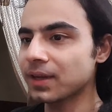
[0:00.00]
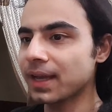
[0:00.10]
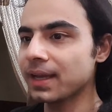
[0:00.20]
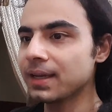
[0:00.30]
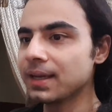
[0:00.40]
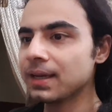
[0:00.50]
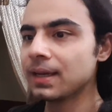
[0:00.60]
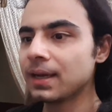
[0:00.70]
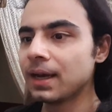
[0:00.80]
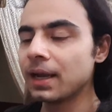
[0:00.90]
Okay
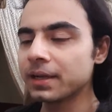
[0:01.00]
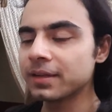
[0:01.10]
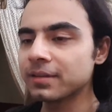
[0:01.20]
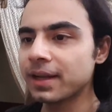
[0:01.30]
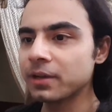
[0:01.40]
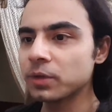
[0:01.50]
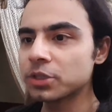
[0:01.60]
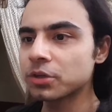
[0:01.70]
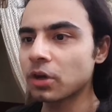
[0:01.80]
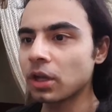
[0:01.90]
things like, we
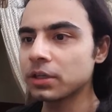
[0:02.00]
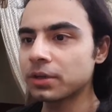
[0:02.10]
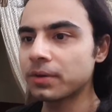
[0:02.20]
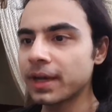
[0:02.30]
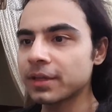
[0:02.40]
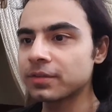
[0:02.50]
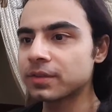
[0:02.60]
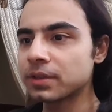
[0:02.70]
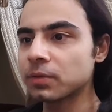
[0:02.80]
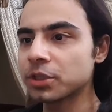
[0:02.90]
should call the
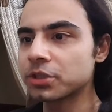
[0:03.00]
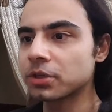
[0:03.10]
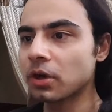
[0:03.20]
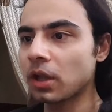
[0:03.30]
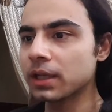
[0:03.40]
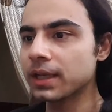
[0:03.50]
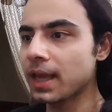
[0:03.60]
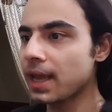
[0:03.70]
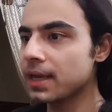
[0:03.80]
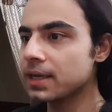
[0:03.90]
rest, we should call
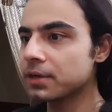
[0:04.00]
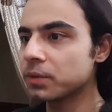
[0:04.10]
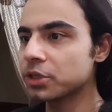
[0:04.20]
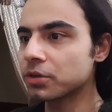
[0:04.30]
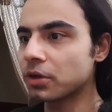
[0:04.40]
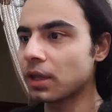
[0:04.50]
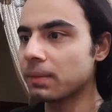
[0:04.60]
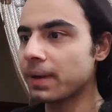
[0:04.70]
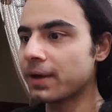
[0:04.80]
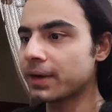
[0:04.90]
Kate, we should call
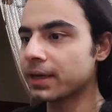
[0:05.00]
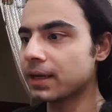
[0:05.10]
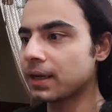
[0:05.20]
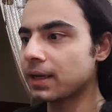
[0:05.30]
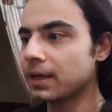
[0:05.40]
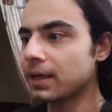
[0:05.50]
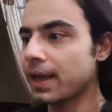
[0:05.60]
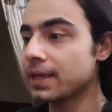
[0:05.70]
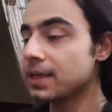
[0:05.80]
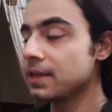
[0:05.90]
America,
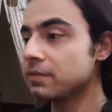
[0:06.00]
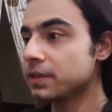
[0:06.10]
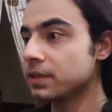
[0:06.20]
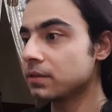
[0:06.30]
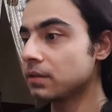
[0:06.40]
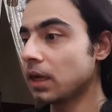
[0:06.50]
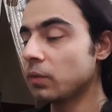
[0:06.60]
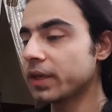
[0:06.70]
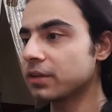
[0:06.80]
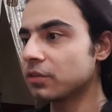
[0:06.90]
and even uh,
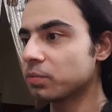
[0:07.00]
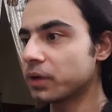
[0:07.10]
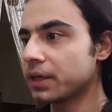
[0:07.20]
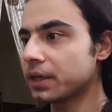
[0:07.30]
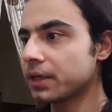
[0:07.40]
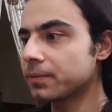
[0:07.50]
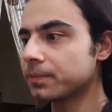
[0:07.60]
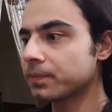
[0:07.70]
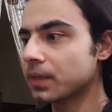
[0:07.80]
brother.